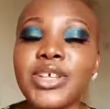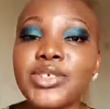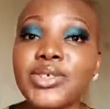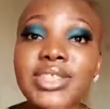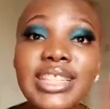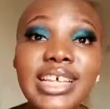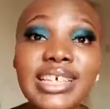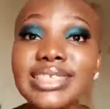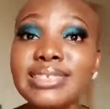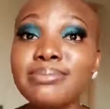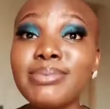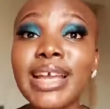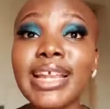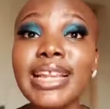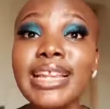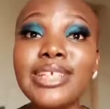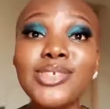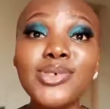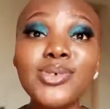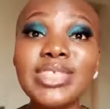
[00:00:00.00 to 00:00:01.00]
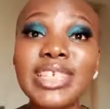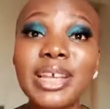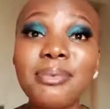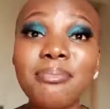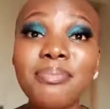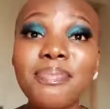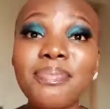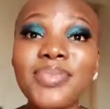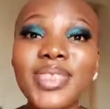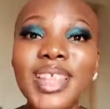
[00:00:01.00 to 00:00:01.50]
So that's my little
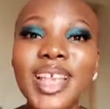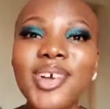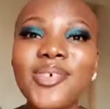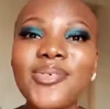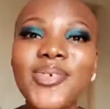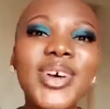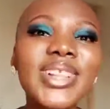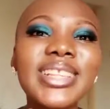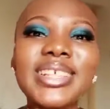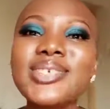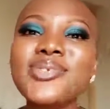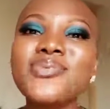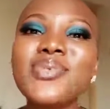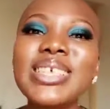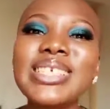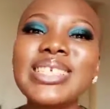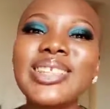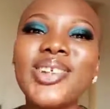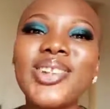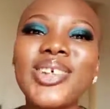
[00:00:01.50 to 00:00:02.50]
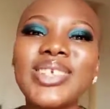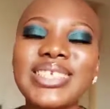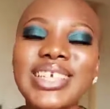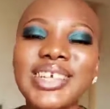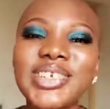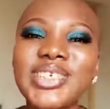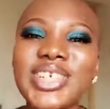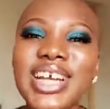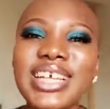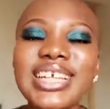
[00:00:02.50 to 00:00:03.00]
tip for this week's Lolo
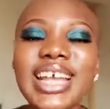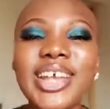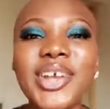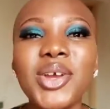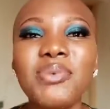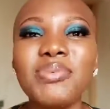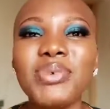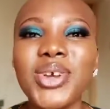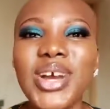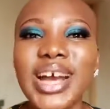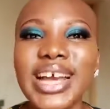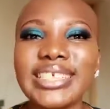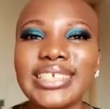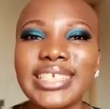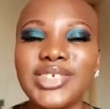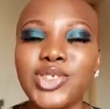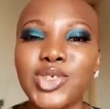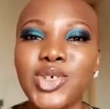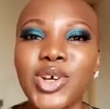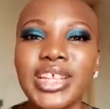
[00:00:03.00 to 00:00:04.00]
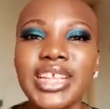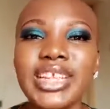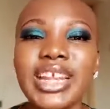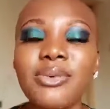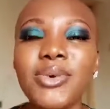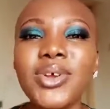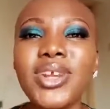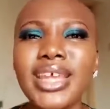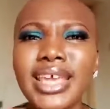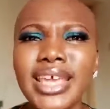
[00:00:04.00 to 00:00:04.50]
Sex Chat. I hope you guys enjoyed it.
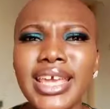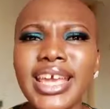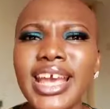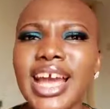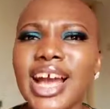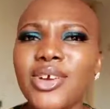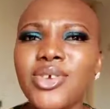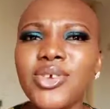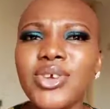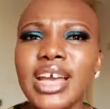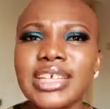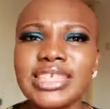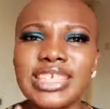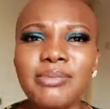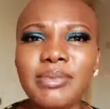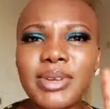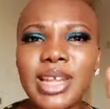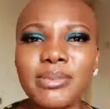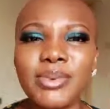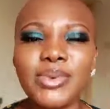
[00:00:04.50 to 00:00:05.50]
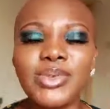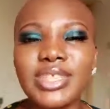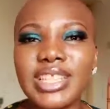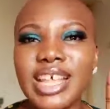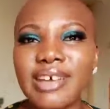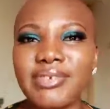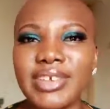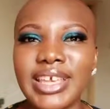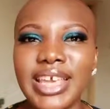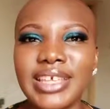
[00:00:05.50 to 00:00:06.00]
I want to hear how you guys have been able to
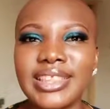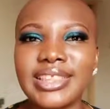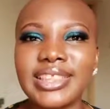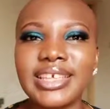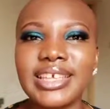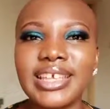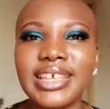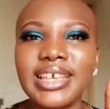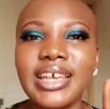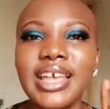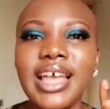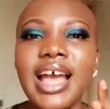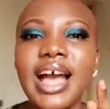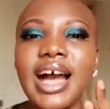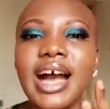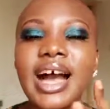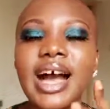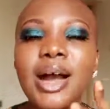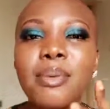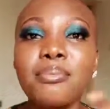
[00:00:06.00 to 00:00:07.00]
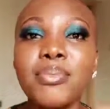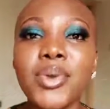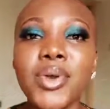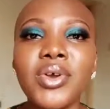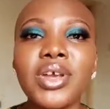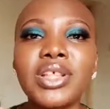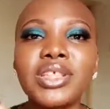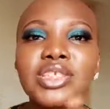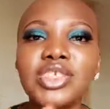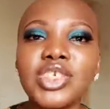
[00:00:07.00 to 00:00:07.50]
navigate the
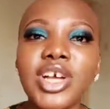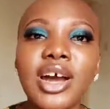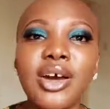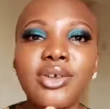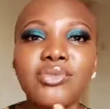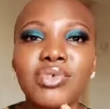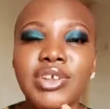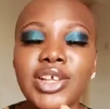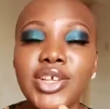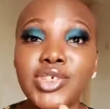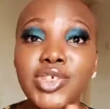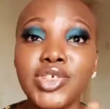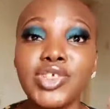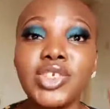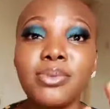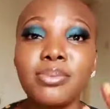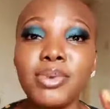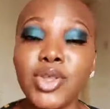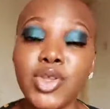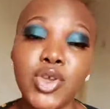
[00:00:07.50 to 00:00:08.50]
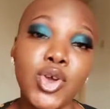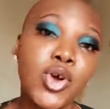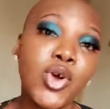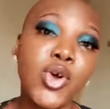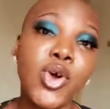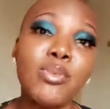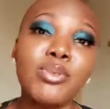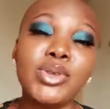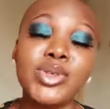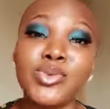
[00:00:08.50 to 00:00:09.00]
parent-child relationship in your
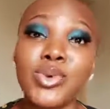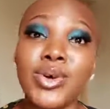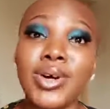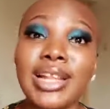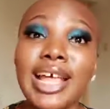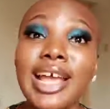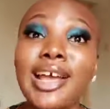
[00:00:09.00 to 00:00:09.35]
home as well.